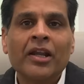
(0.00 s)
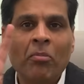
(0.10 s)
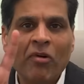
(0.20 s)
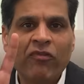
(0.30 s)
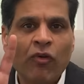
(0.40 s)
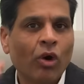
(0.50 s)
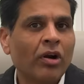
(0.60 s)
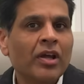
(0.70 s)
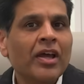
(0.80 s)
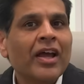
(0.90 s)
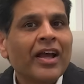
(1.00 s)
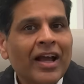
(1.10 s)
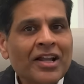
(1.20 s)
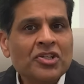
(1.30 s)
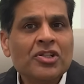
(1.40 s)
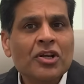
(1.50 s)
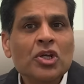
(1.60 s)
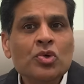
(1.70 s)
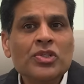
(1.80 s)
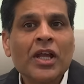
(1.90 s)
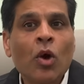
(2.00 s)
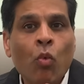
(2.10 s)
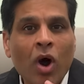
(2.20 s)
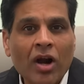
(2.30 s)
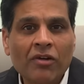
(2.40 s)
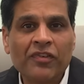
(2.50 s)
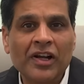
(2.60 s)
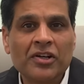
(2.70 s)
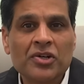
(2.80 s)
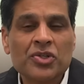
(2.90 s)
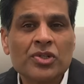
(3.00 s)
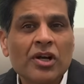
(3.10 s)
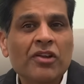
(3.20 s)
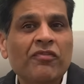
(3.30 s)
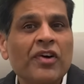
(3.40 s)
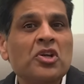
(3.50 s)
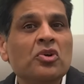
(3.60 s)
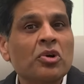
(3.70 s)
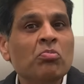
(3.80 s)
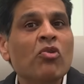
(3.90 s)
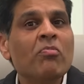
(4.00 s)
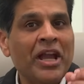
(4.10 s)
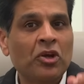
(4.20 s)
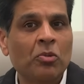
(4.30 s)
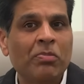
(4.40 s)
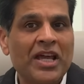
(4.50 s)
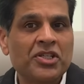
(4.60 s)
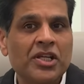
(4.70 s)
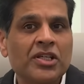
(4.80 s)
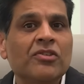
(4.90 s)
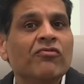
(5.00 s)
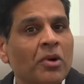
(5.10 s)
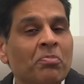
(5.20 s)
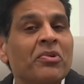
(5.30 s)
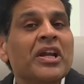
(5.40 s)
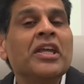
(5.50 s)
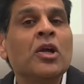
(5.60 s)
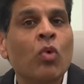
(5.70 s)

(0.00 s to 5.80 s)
Number four, consider using a water filter certified to remove microplastics from drinking